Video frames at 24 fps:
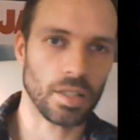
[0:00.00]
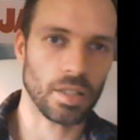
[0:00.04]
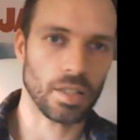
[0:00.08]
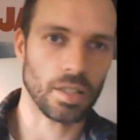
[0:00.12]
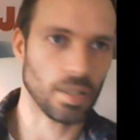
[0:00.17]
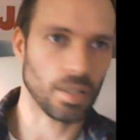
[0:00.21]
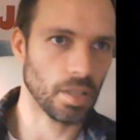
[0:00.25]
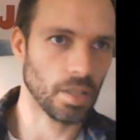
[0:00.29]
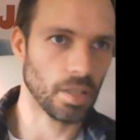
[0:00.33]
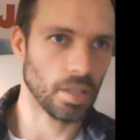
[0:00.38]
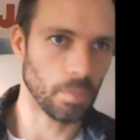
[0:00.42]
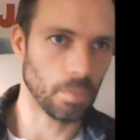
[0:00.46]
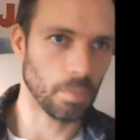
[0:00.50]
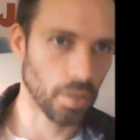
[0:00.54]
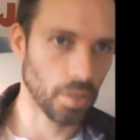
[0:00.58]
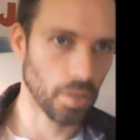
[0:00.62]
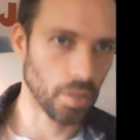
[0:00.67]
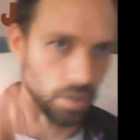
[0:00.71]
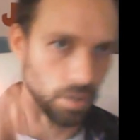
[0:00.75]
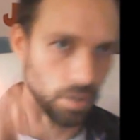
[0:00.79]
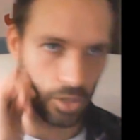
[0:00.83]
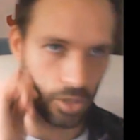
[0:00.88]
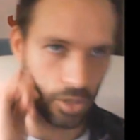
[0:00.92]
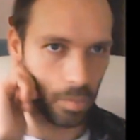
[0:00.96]
get
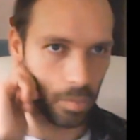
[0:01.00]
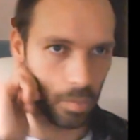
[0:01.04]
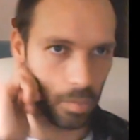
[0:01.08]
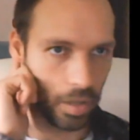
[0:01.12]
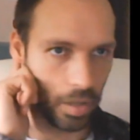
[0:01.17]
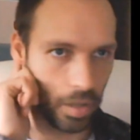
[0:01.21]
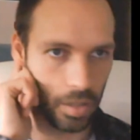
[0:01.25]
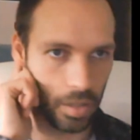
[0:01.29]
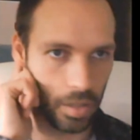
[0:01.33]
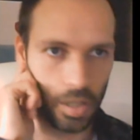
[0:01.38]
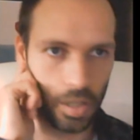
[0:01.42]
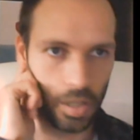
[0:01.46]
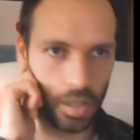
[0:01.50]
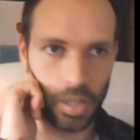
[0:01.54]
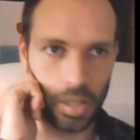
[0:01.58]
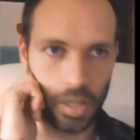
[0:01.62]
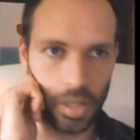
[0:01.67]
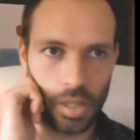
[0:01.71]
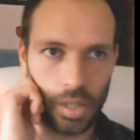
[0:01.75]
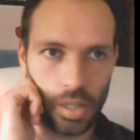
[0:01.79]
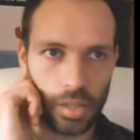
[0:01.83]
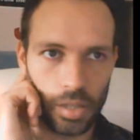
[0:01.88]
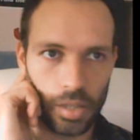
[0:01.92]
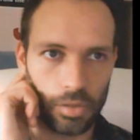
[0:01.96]
punished by
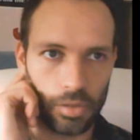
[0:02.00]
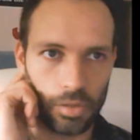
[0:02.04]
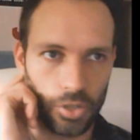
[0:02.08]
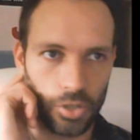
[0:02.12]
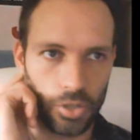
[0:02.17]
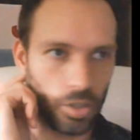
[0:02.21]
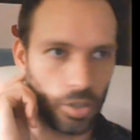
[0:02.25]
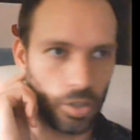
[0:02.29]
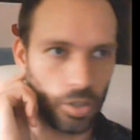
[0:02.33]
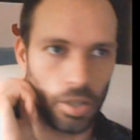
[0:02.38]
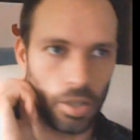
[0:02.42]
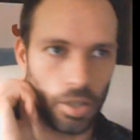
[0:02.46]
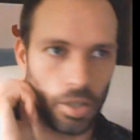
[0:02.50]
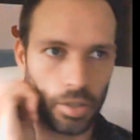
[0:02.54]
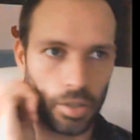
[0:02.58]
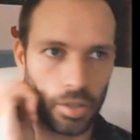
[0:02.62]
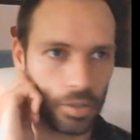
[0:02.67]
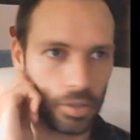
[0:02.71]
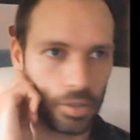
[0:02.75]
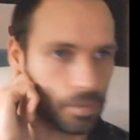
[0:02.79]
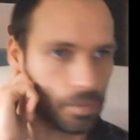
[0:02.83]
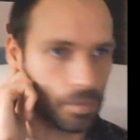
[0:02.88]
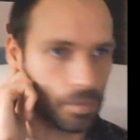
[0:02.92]
the shark.